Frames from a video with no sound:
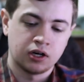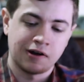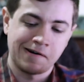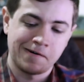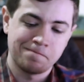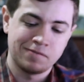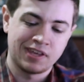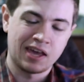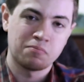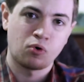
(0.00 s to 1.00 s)
uh,
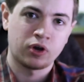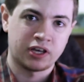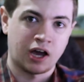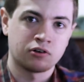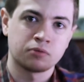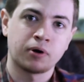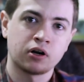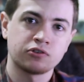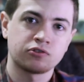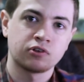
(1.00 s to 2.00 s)
Game Boy
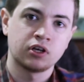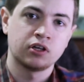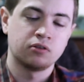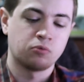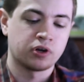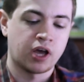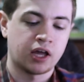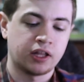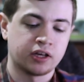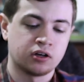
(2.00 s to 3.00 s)
counterparts where you
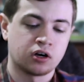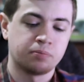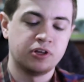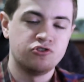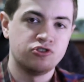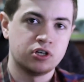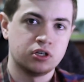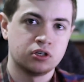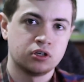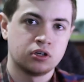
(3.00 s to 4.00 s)
had like an
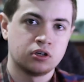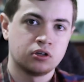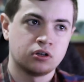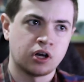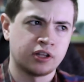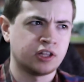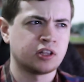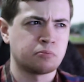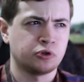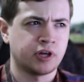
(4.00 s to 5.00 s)
RPG I
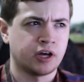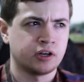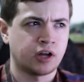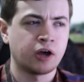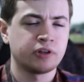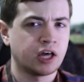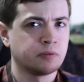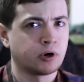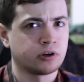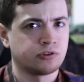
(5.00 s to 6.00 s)
think they both had it. I only
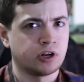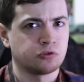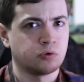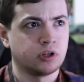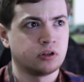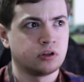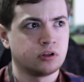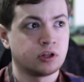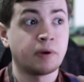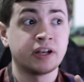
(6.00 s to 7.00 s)
had the Mario Tennis one.
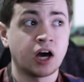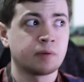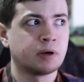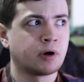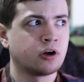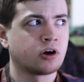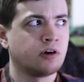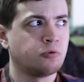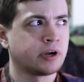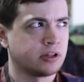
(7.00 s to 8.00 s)
There might not have been a Mario
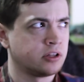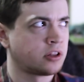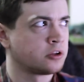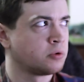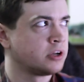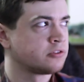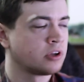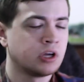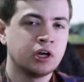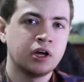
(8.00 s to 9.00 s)
Golf one. I think that there was.